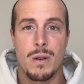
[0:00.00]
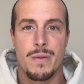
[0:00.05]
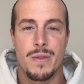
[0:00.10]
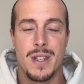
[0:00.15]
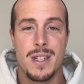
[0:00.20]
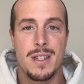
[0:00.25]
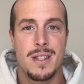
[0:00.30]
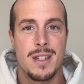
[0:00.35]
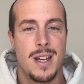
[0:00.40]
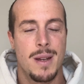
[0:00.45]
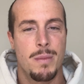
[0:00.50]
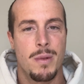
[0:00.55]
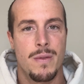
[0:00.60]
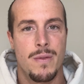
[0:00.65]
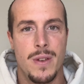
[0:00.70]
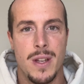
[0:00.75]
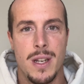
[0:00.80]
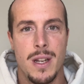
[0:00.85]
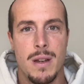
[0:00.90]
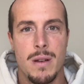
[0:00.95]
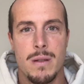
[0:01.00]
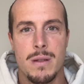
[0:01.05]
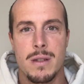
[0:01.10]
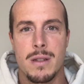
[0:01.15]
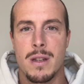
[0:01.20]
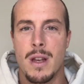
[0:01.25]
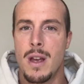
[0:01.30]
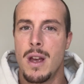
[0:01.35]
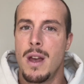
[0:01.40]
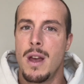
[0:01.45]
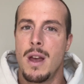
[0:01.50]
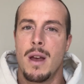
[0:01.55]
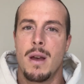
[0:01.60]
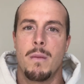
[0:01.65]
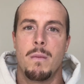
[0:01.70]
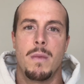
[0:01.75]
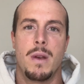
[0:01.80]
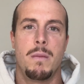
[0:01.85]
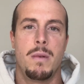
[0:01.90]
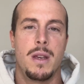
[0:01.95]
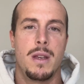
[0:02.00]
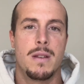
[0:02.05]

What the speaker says: of these type of videos, maybe